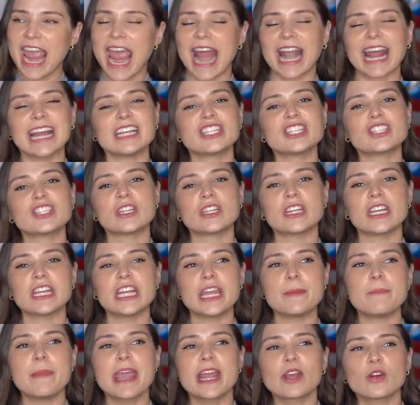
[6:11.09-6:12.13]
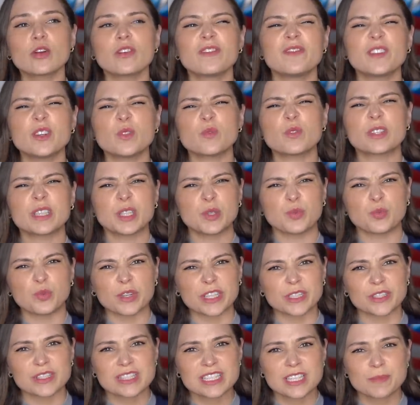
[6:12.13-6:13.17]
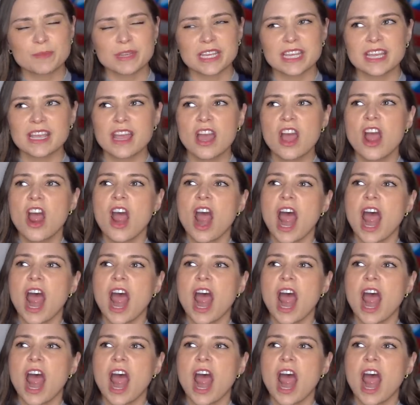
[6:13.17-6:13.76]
And it made her feel really real to me.